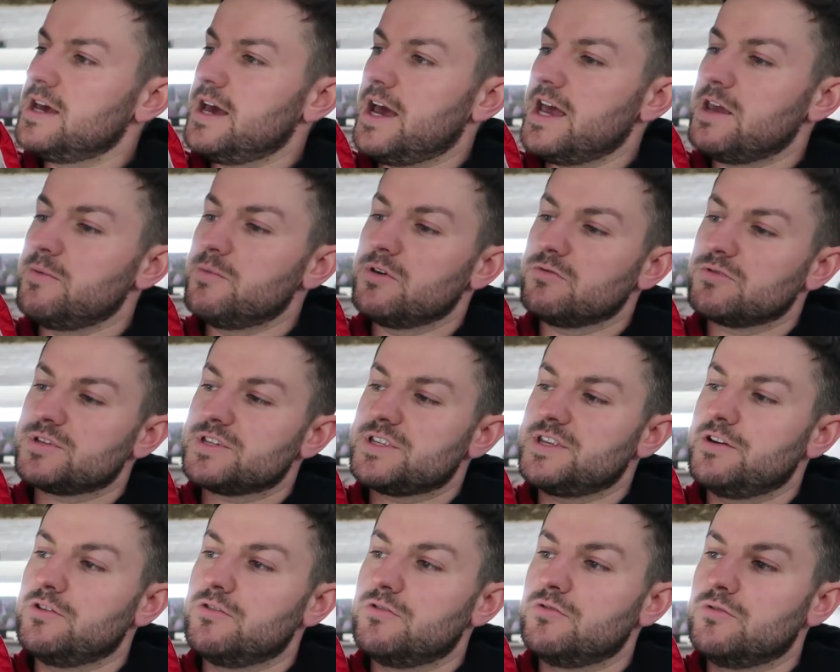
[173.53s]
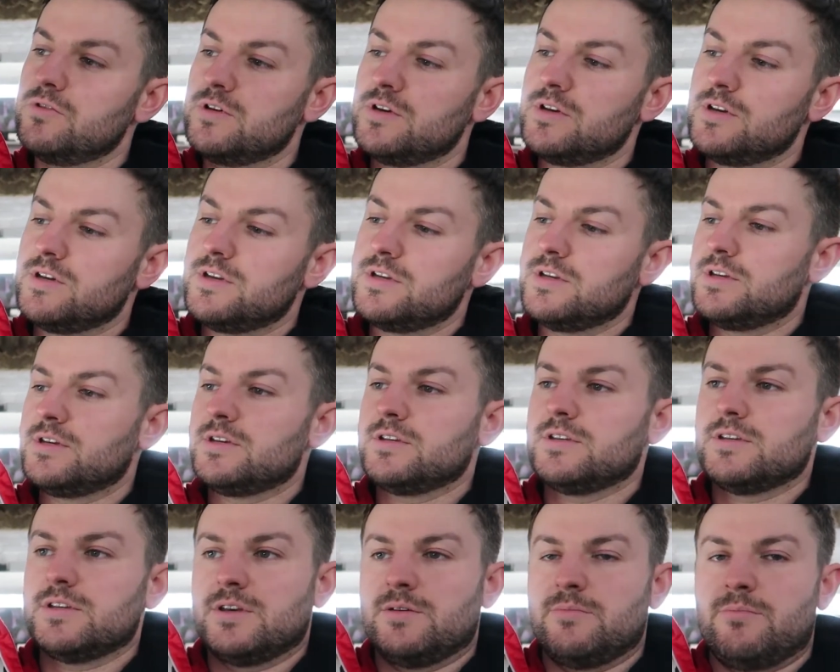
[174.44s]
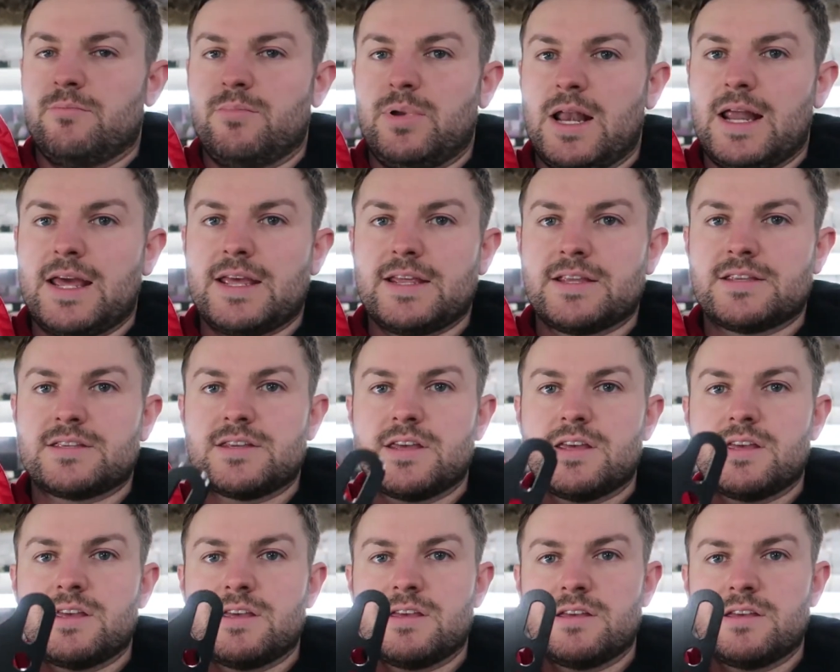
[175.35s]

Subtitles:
8mm steel plate.